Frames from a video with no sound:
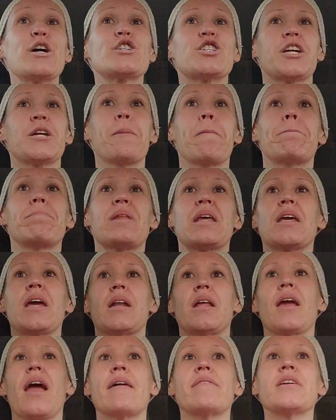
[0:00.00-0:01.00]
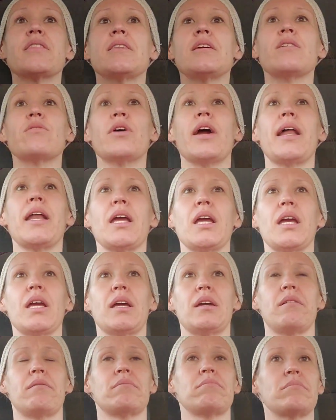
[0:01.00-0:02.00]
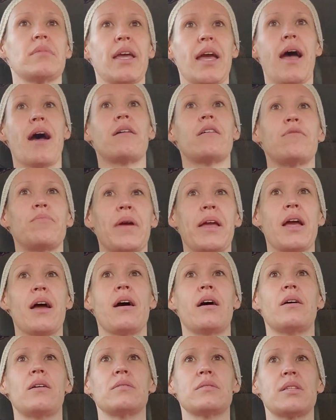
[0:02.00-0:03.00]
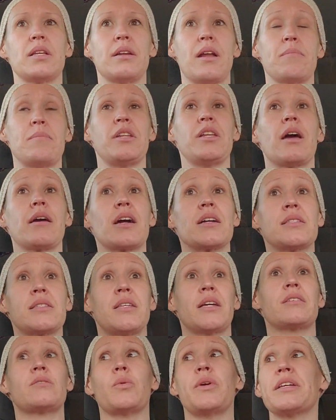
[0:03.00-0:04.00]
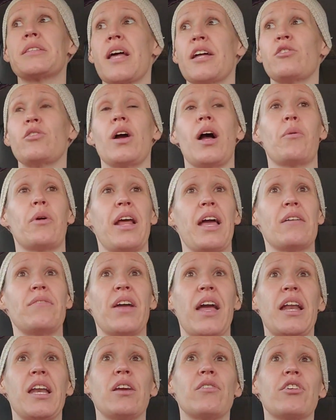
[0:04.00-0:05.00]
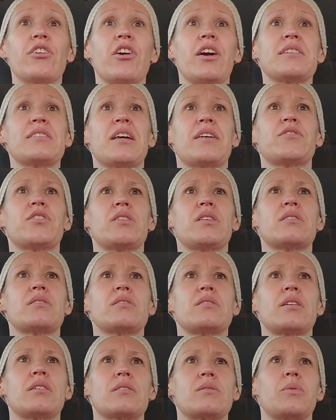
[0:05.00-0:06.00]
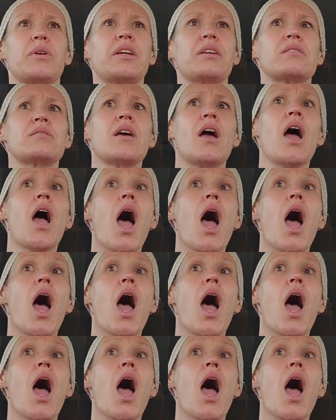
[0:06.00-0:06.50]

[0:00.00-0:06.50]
purging and getting everything ready and out of my house. And I mean, I got six weeks. I do not want to have any regrets after this six weeks.